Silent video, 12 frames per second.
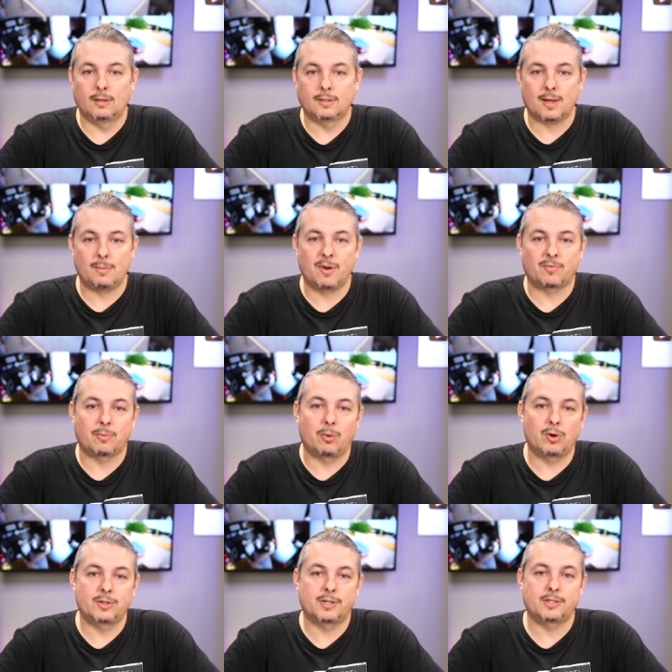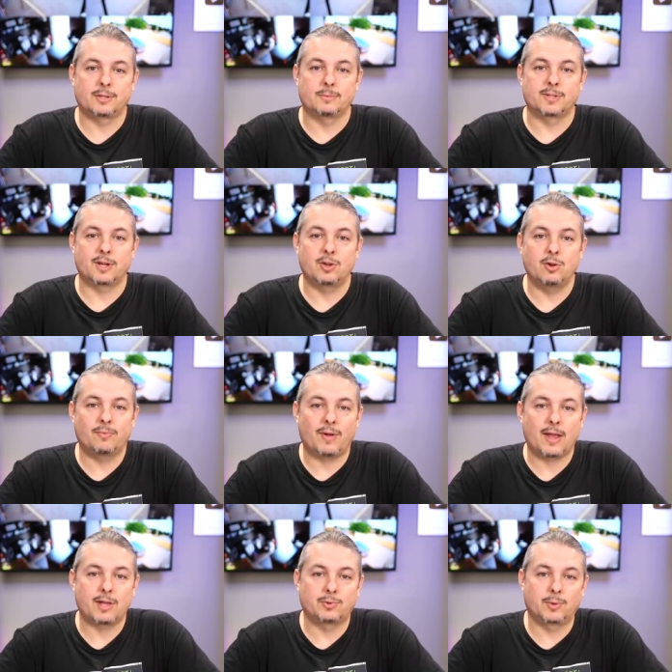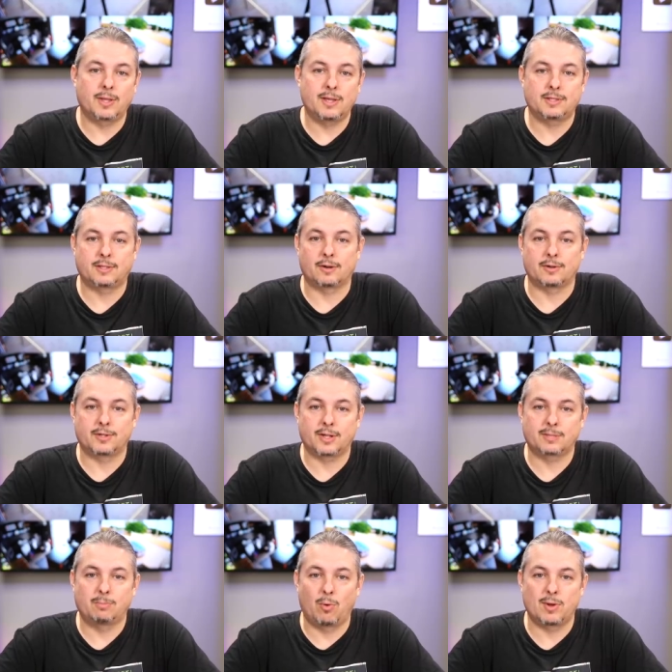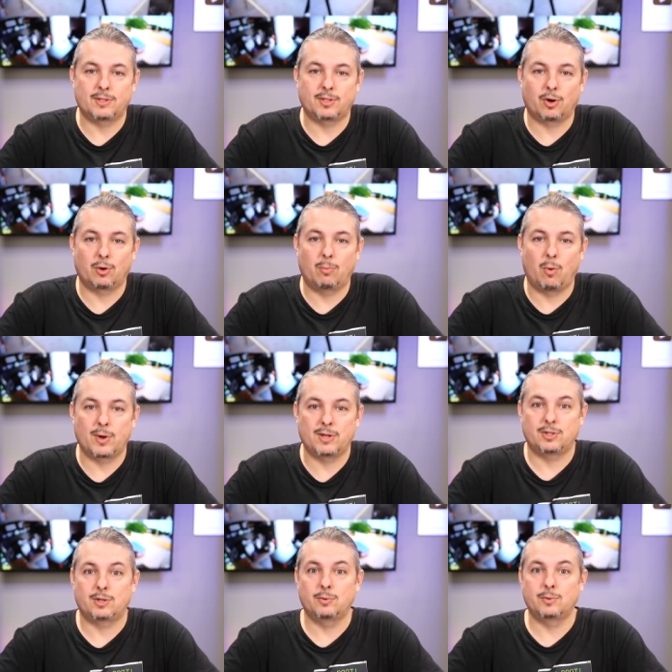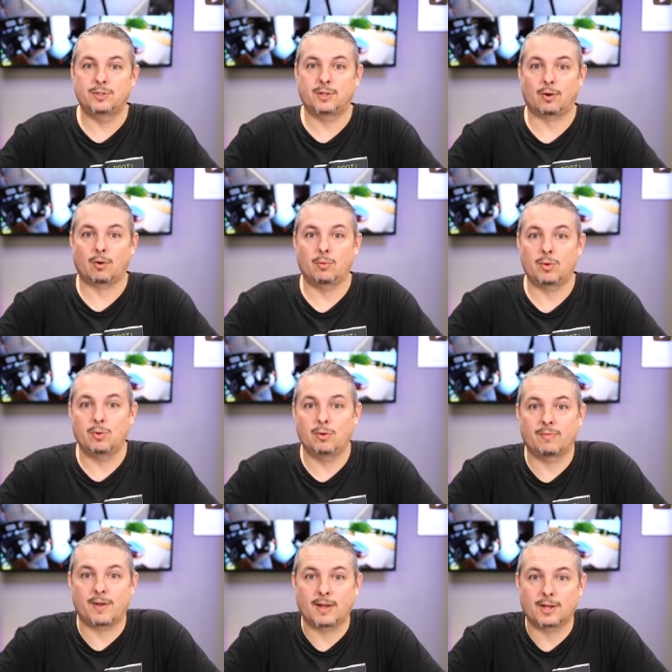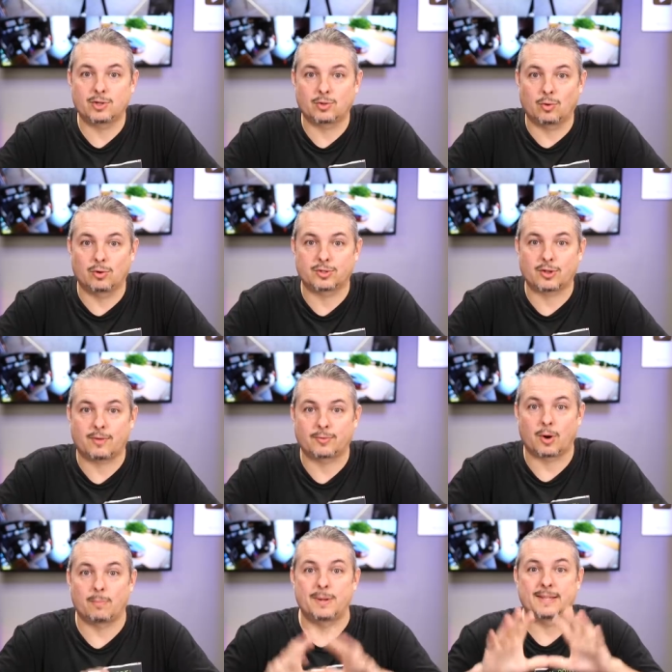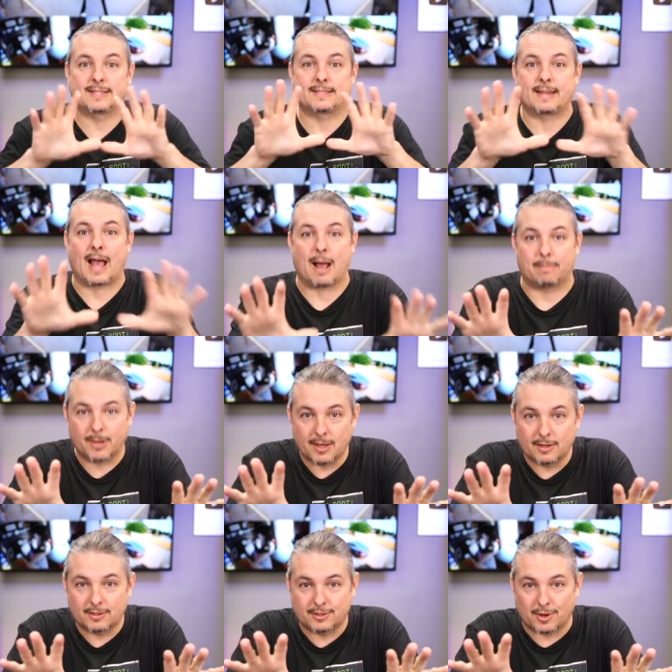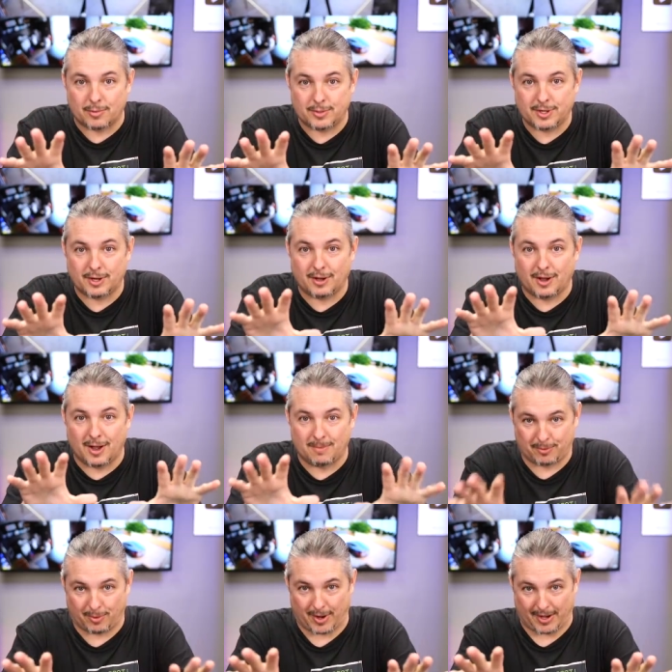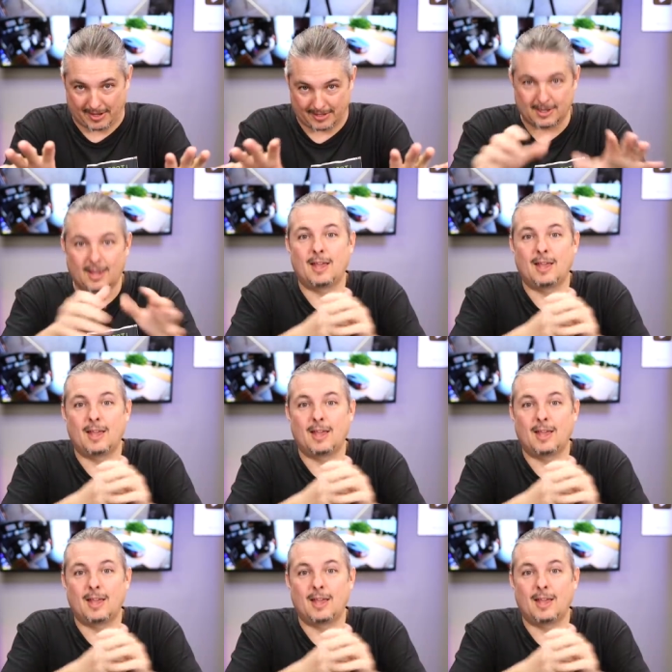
Tom here from Lawrence Systems, and UniFi has released their 6.0.20 UniFi Controller software, but stop, don't upgrade it.